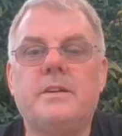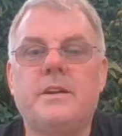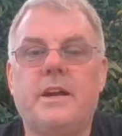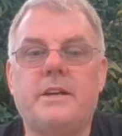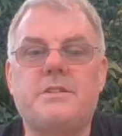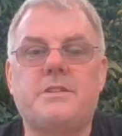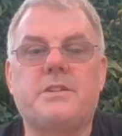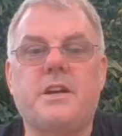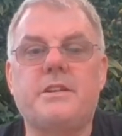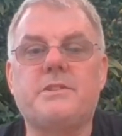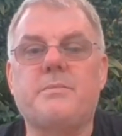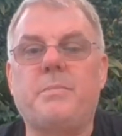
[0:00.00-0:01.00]
As
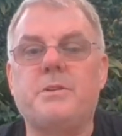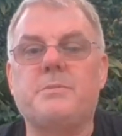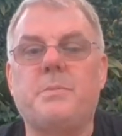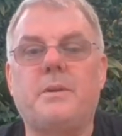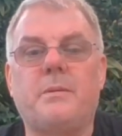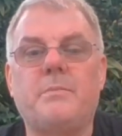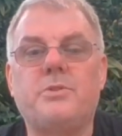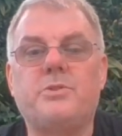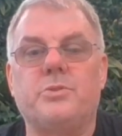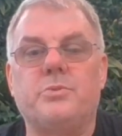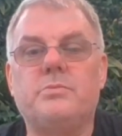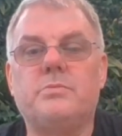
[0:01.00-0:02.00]
discussed in principle number
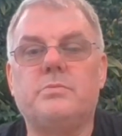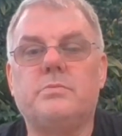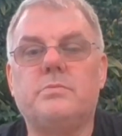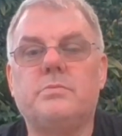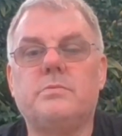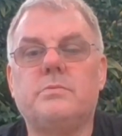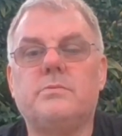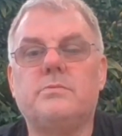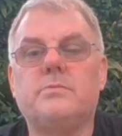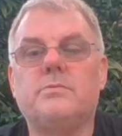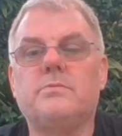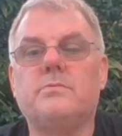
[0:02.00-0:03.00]
2,
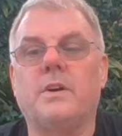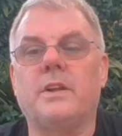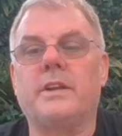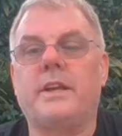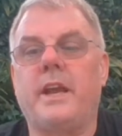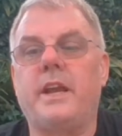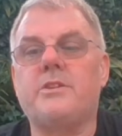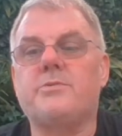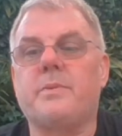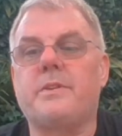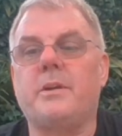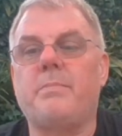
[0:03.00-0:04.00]
while engaged
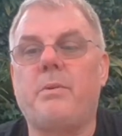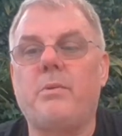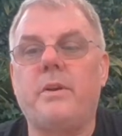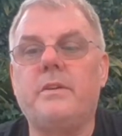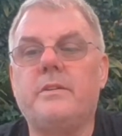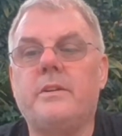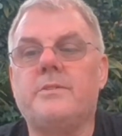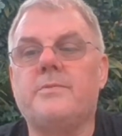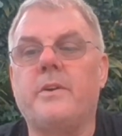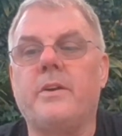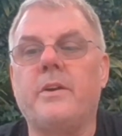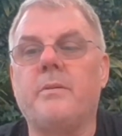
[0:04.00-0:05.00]
with an opponent, it's
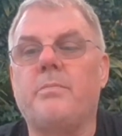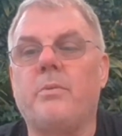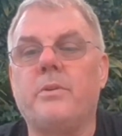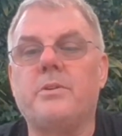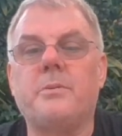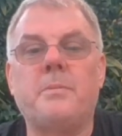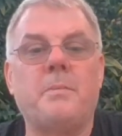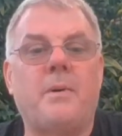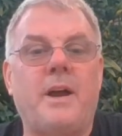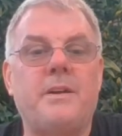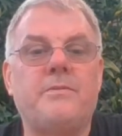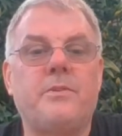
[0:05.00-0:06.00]
very important to be
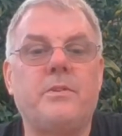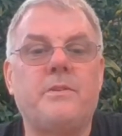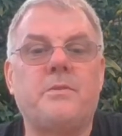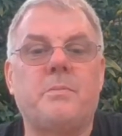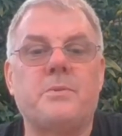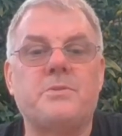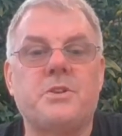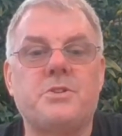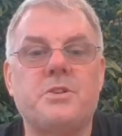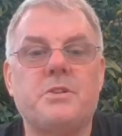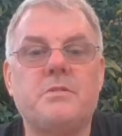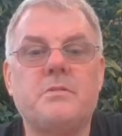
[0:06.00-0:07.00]
mindful of your
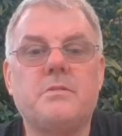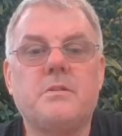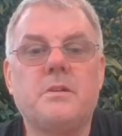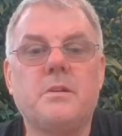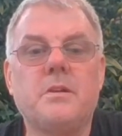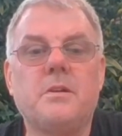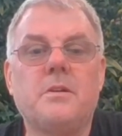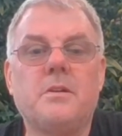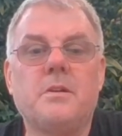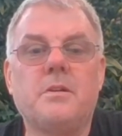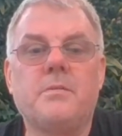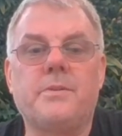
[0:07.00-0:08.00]
position
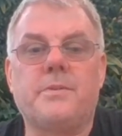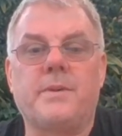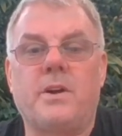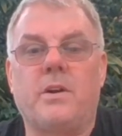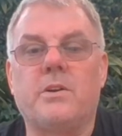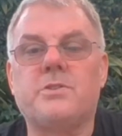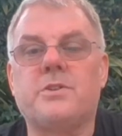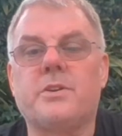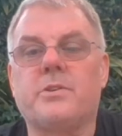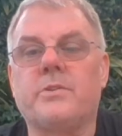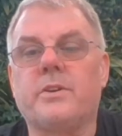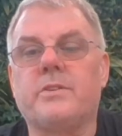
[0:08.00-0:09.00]
with regards to the
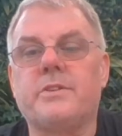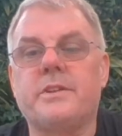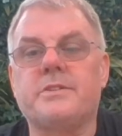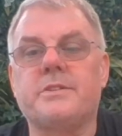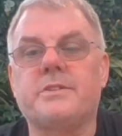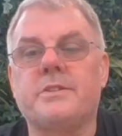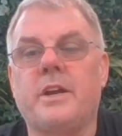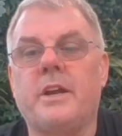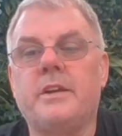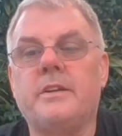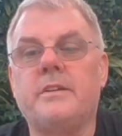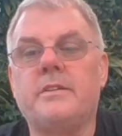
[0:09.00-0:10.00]
critical distance
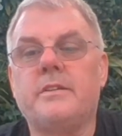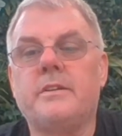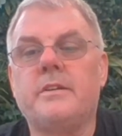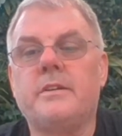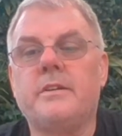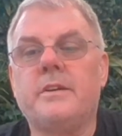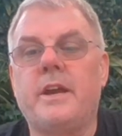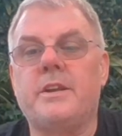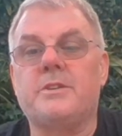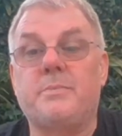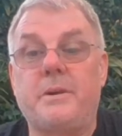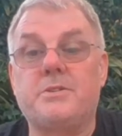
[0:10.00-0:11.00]
line, and
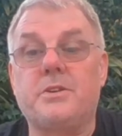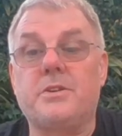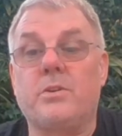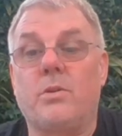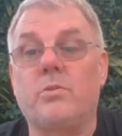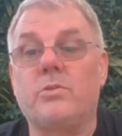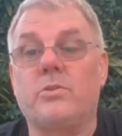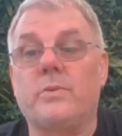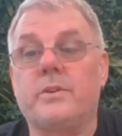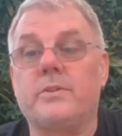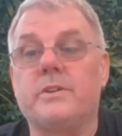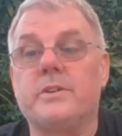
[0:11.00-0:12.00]
especially your own
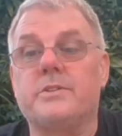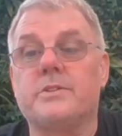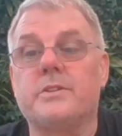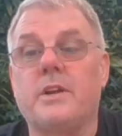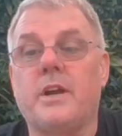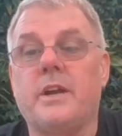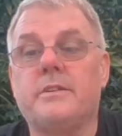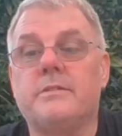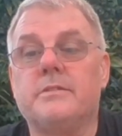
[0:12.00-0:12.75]
critical distance line,